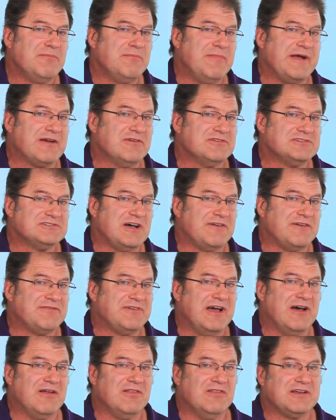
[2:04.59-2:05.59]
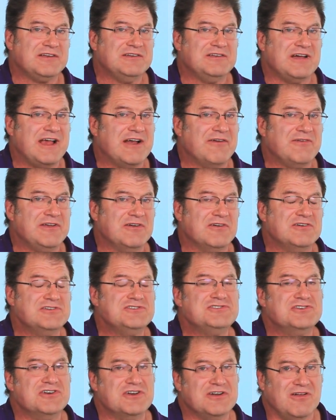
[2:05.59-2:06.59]
Microsoft Outlook Diary or
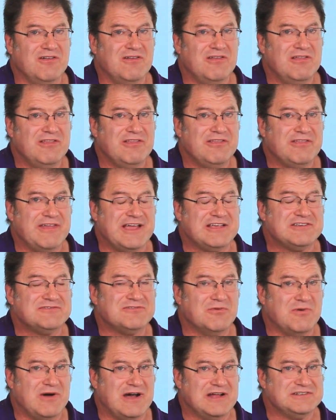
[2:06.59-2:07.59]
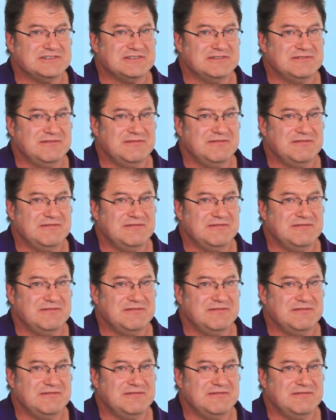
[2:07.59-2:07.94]
Journal. Thanks for watching.